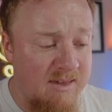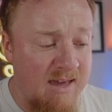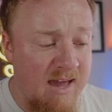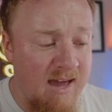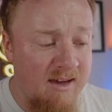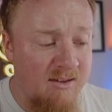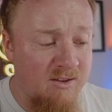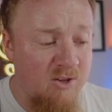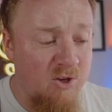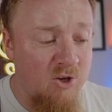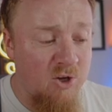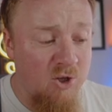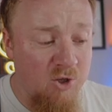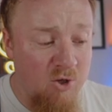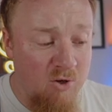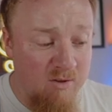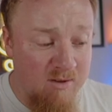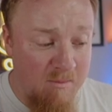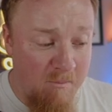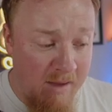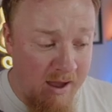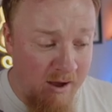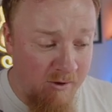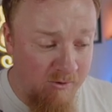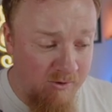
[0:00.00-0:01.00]
text, you can use
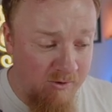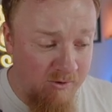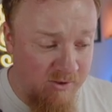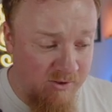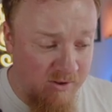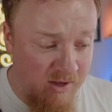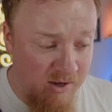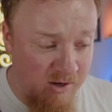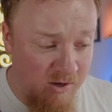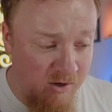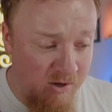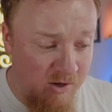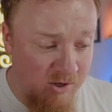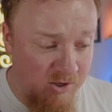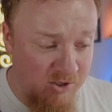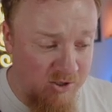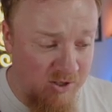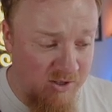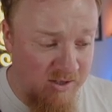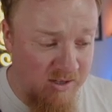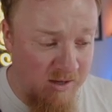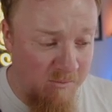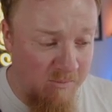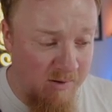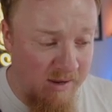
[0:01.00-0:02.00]
a mouse, and you can
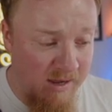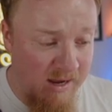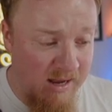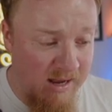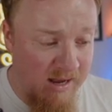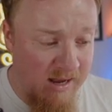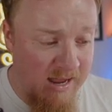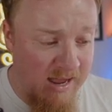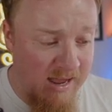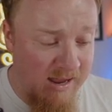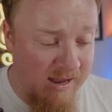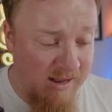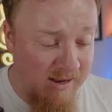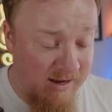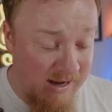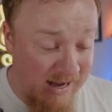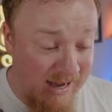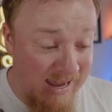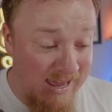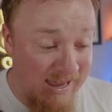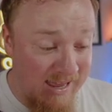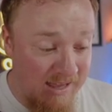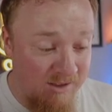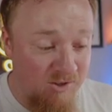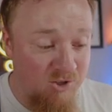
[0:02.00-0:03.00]
just simply
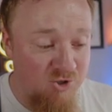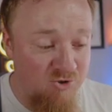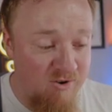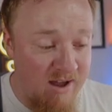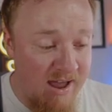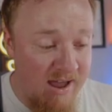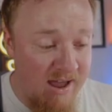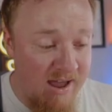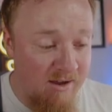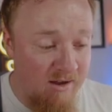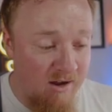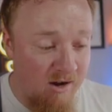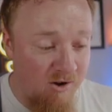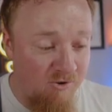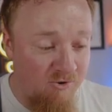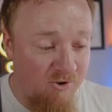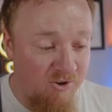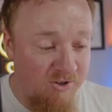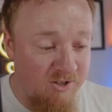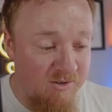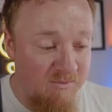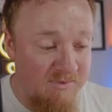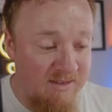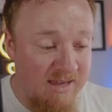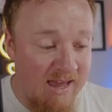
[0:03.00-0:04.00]
click and drag
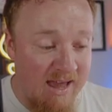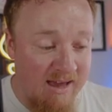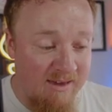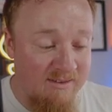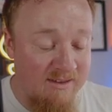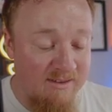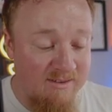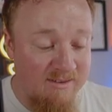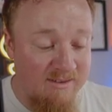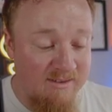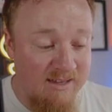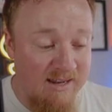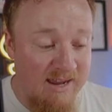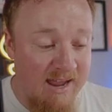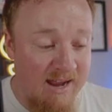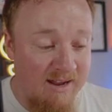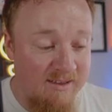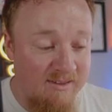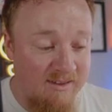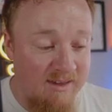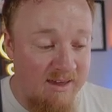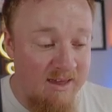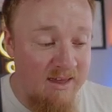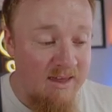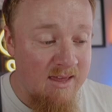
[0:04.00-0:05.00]
across some text to
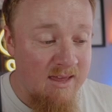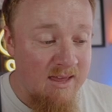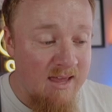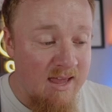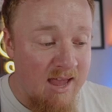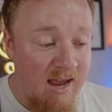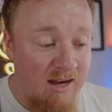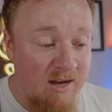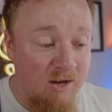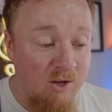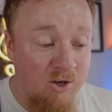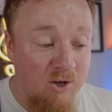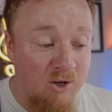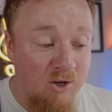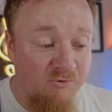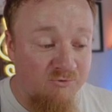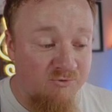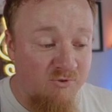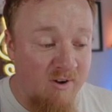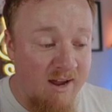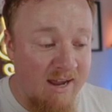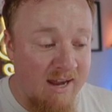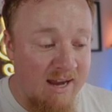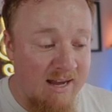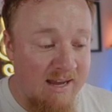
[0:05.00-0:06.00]
select it. And then you can
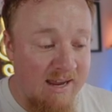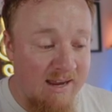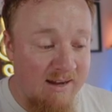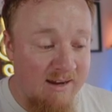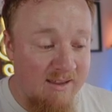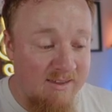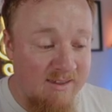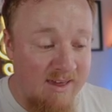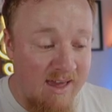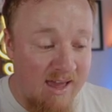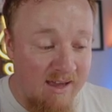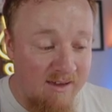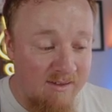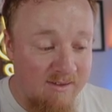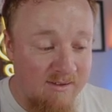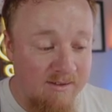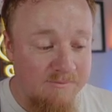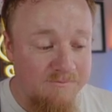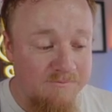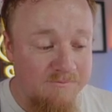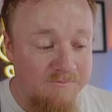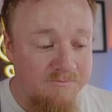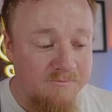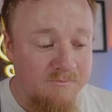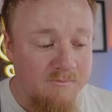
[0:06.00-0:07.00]
right click the
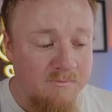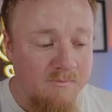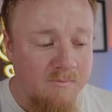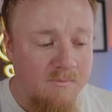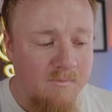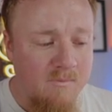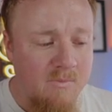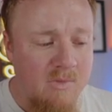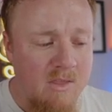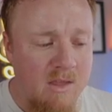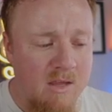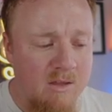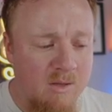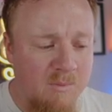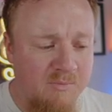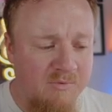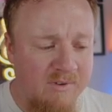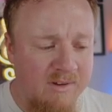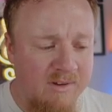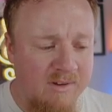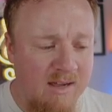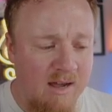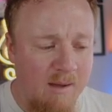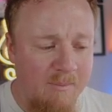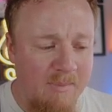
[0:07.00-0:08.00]
text to
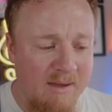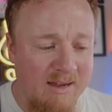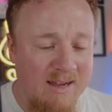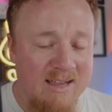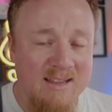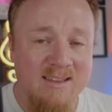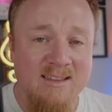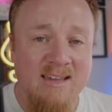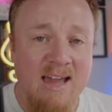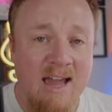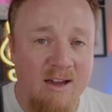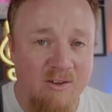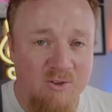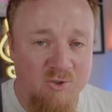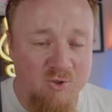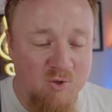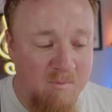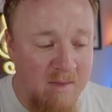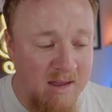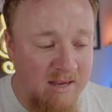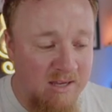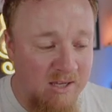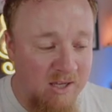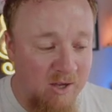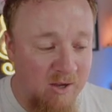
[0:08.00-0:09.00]
bring up a contextual
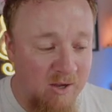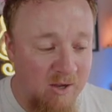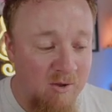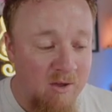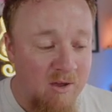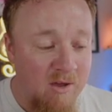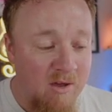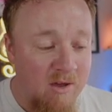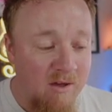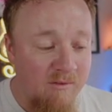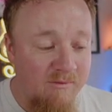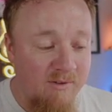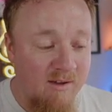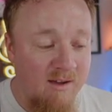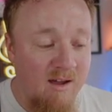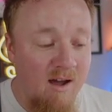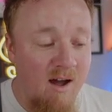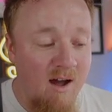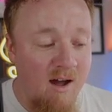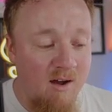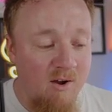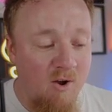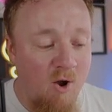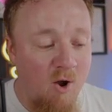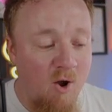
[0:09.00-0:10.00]
menu for cut,